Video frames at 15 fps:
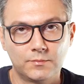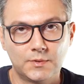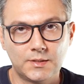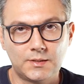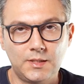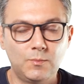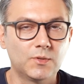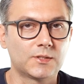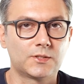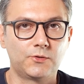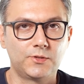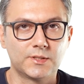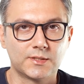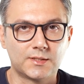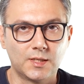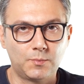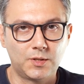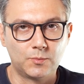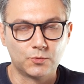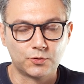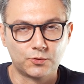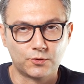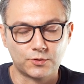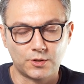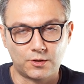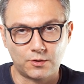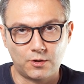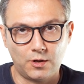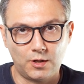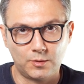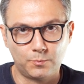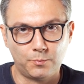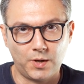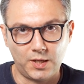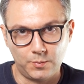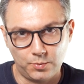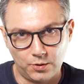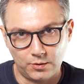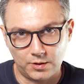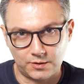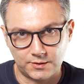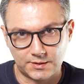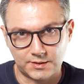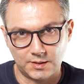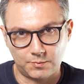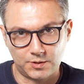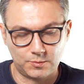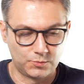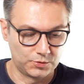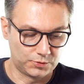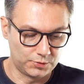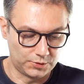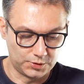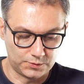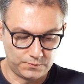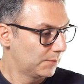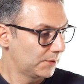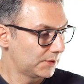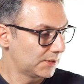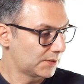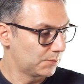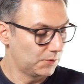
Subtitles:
These NEMA series of stepper motors are called bipolar stepper motors. These